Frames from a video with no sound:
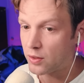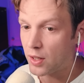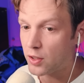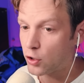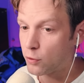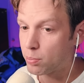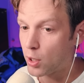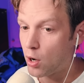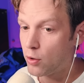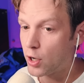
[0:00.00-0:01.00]
says
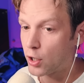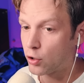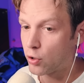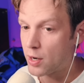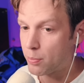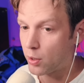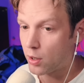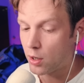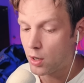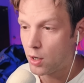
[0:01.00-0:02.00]
explode a
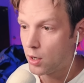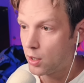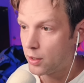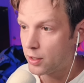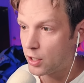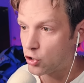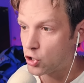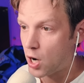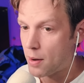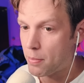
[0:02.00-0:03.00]
creeper, get
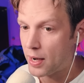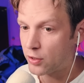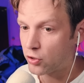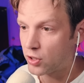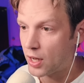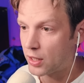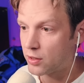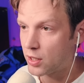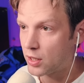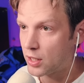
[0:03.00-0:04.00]
shot by a
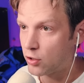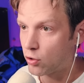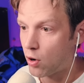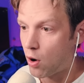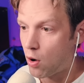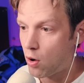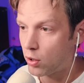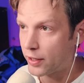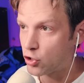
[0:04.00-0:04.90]
skeleton. These are all like